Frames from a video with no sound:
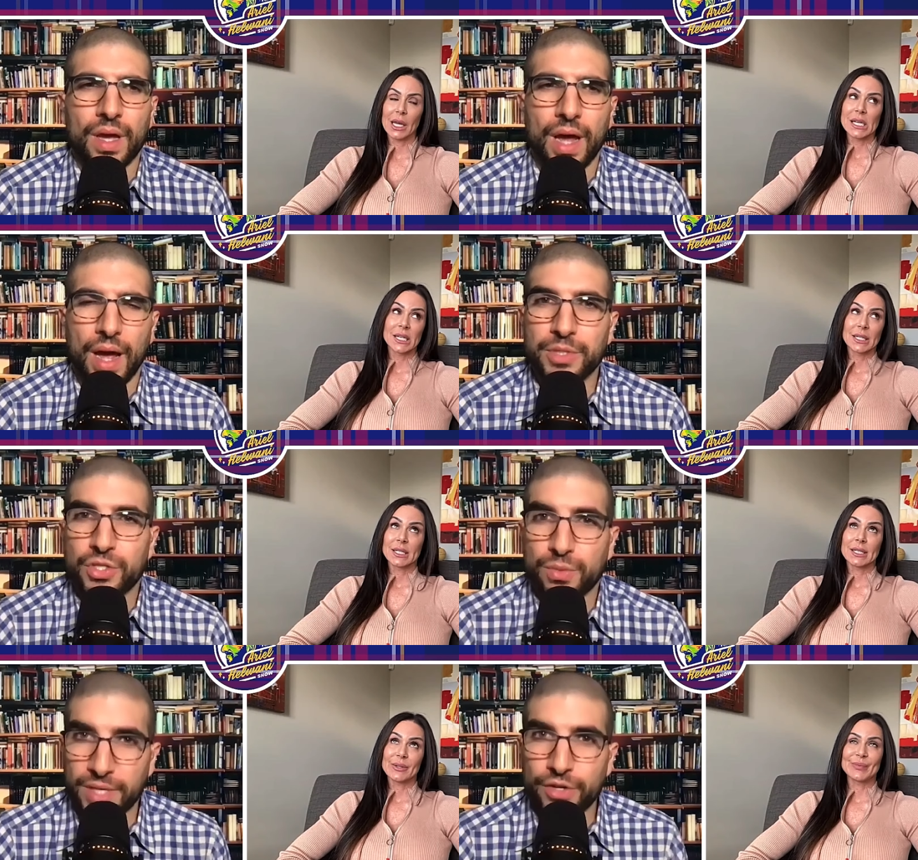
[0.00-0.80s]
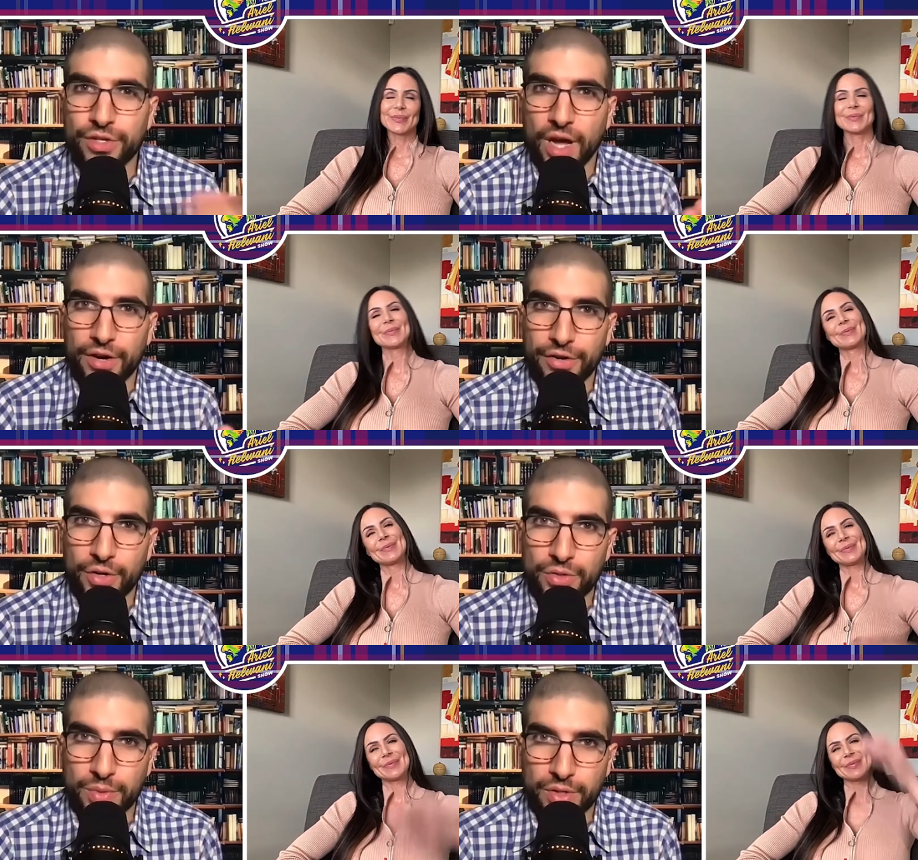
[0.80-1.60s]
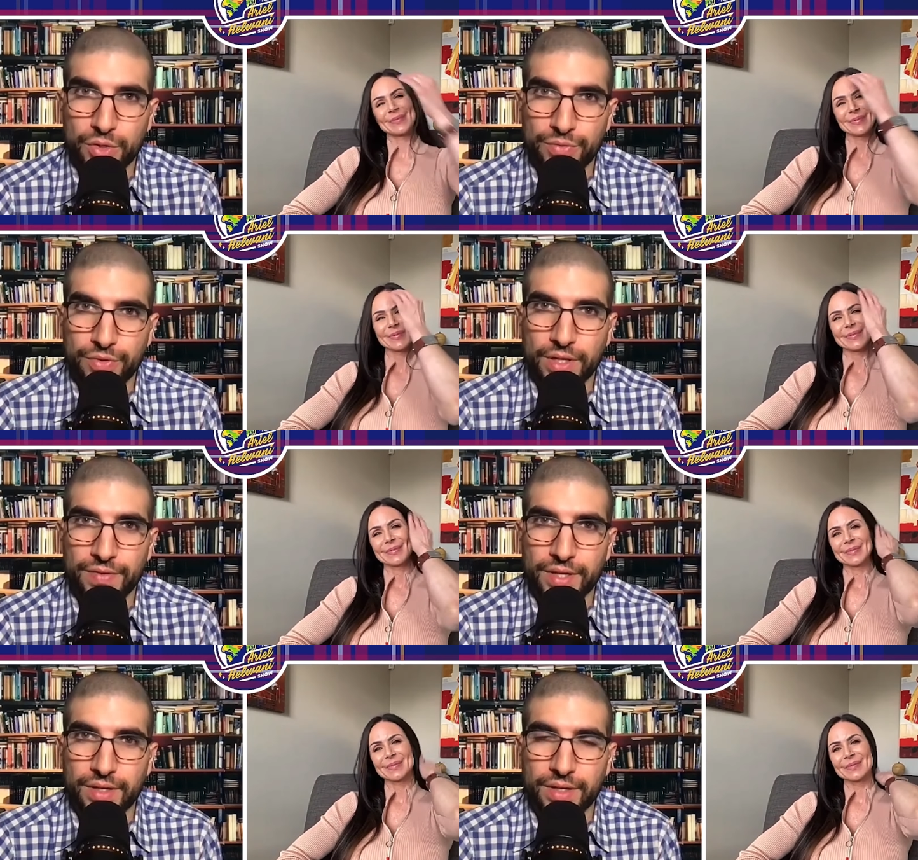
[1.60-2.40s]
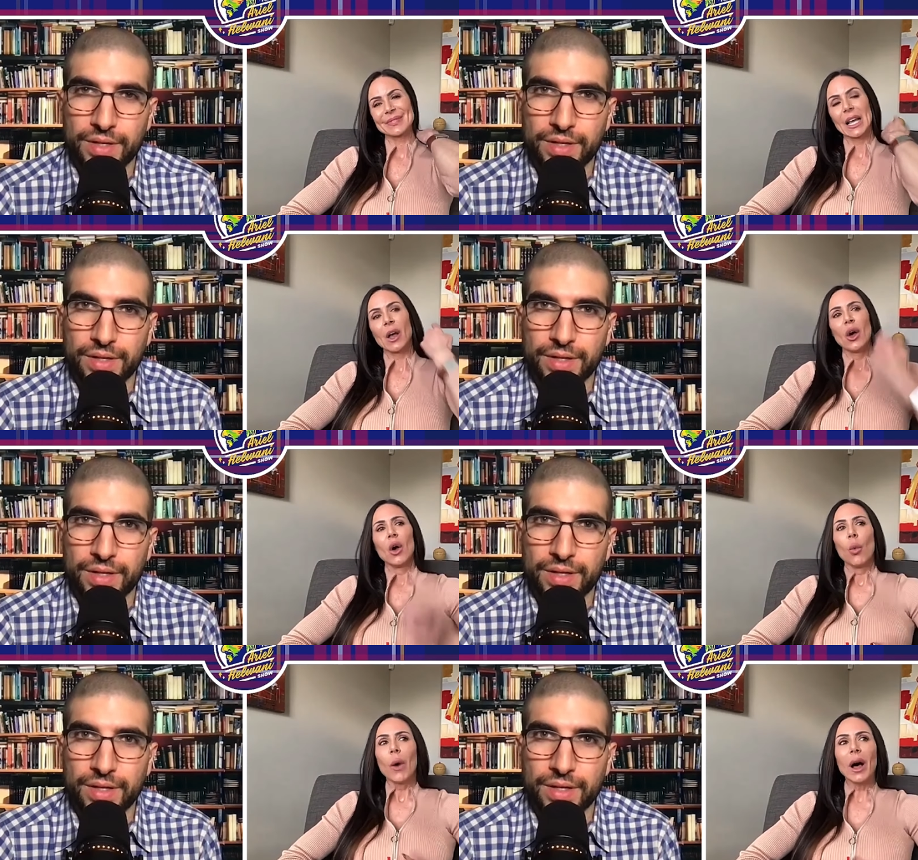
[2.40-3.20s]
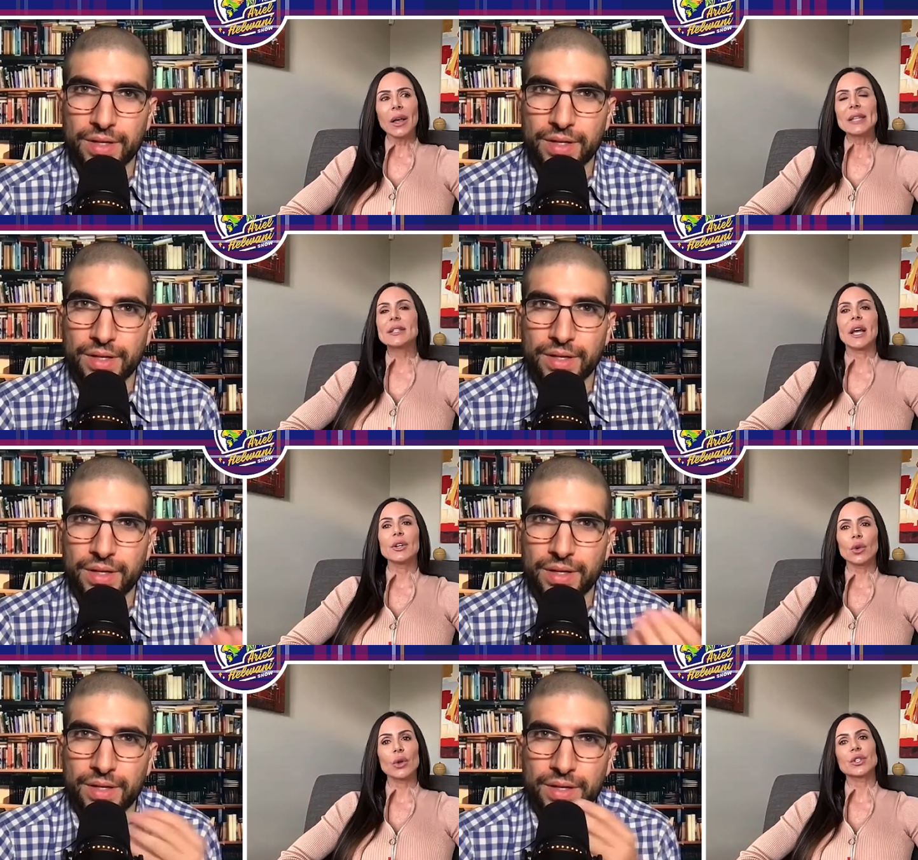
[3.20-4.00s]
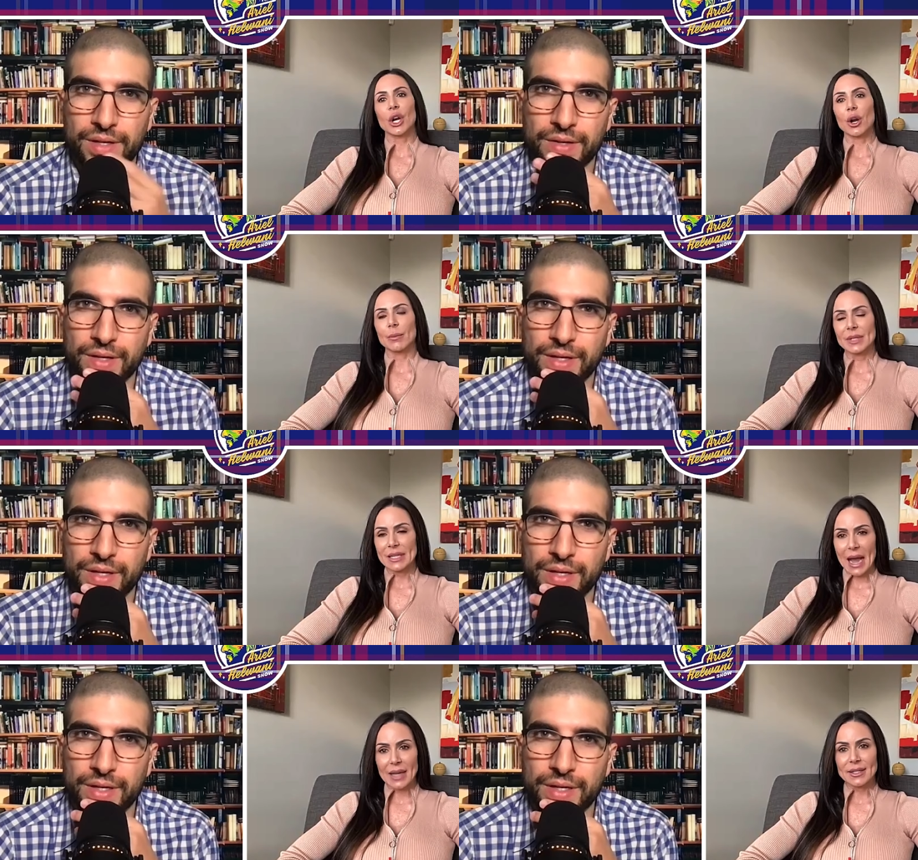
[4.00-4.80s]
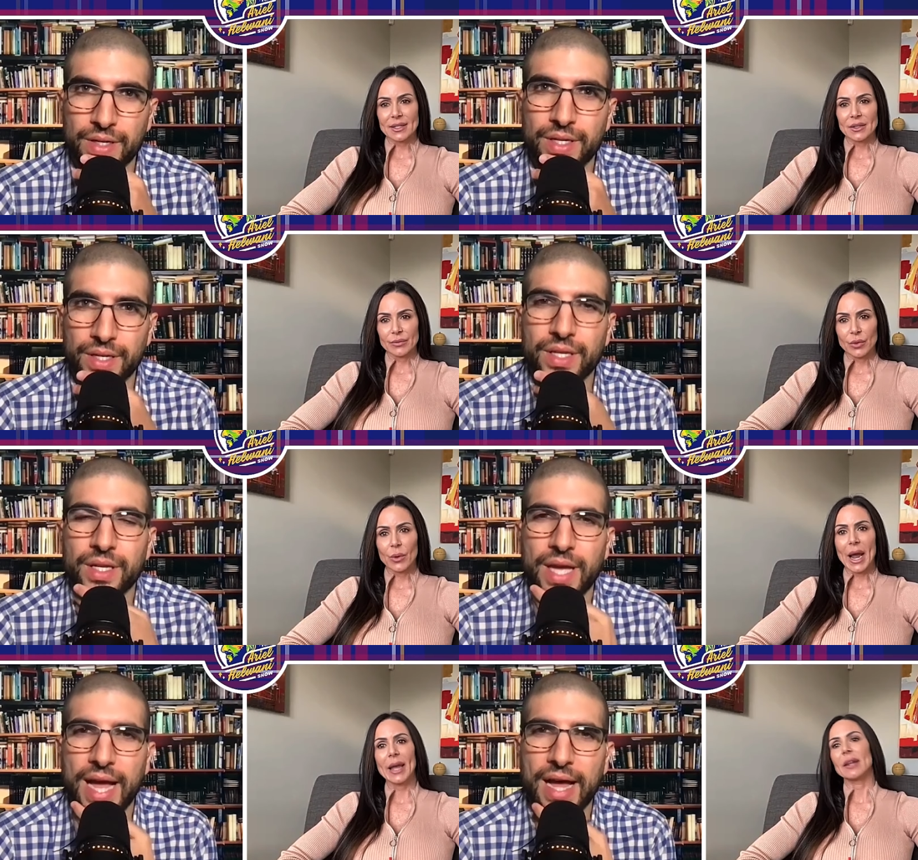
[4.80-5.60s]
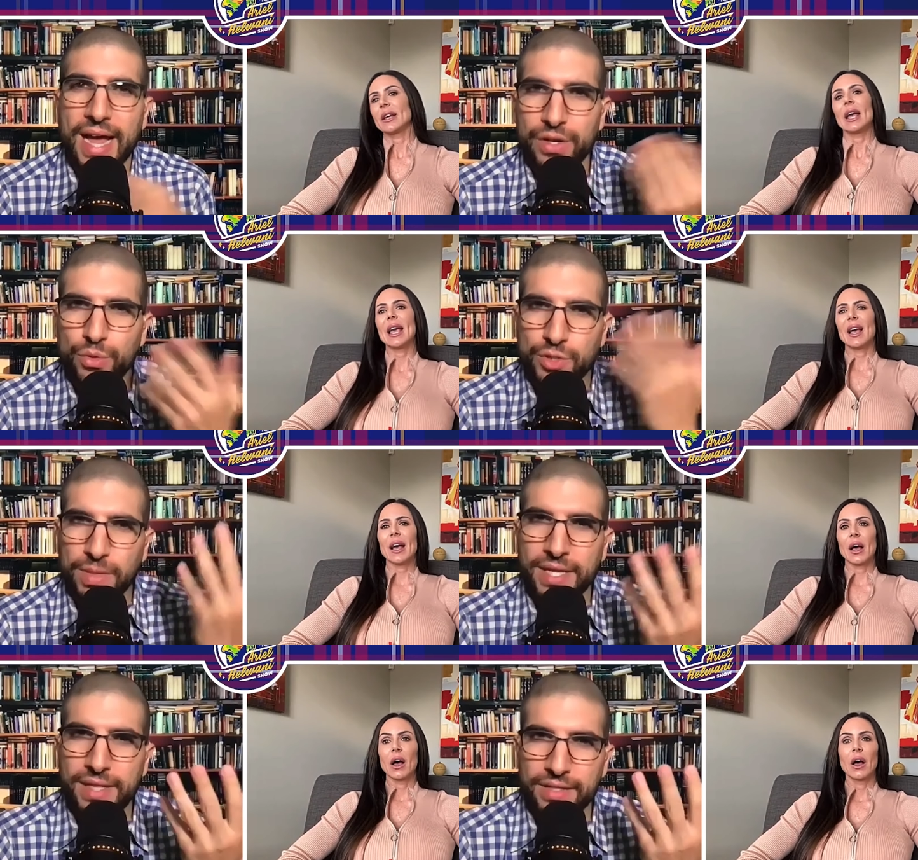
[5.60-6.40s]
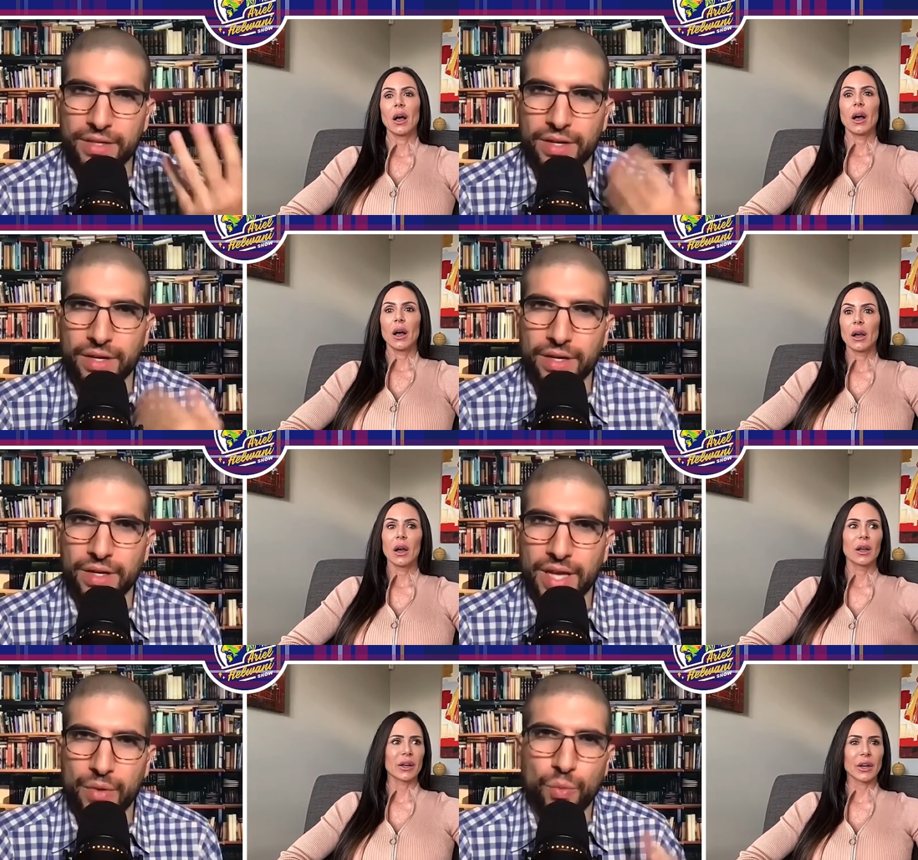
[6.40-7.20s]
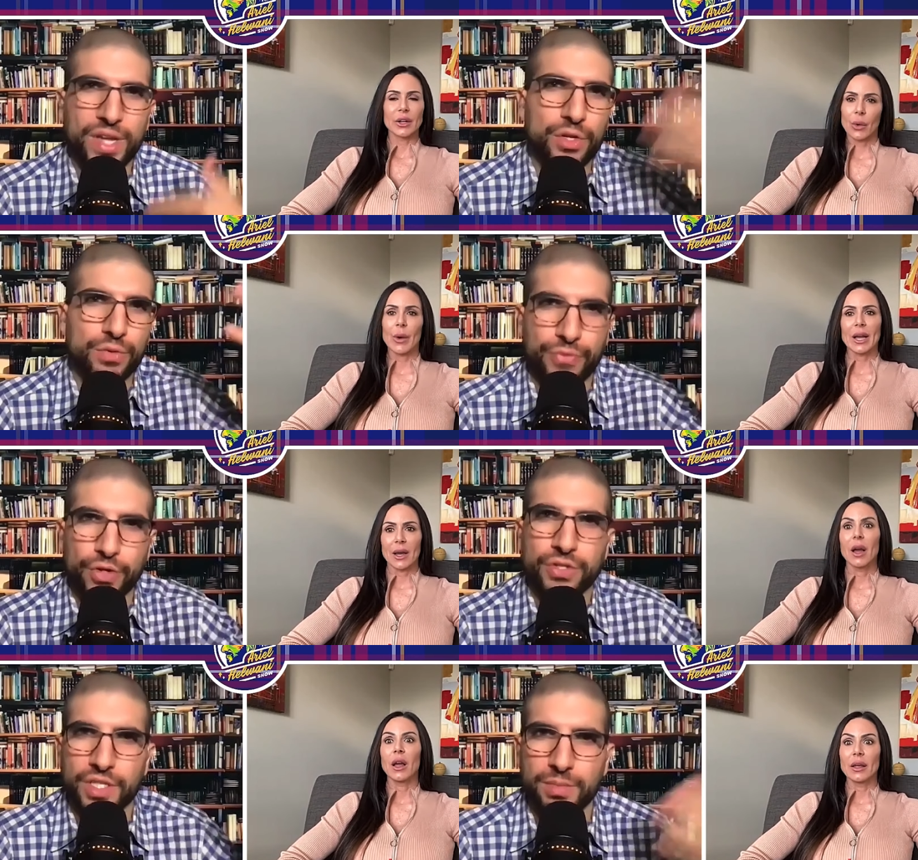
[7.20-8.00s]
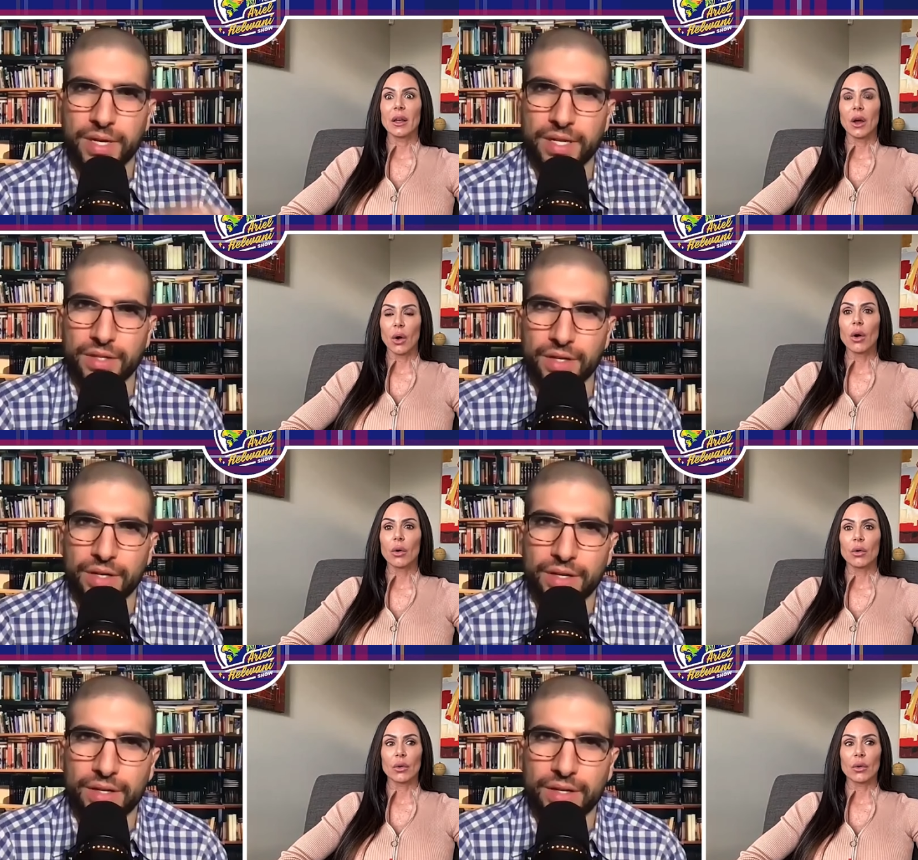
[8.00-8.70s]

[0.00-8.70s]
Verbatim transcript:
Speaker 1: i'm assuming your daughter knows what you do for a living
Speaker 2: well in 10 year old terms yes right how,
Speaker 1: how do you explain that to her and when do you first explain it to her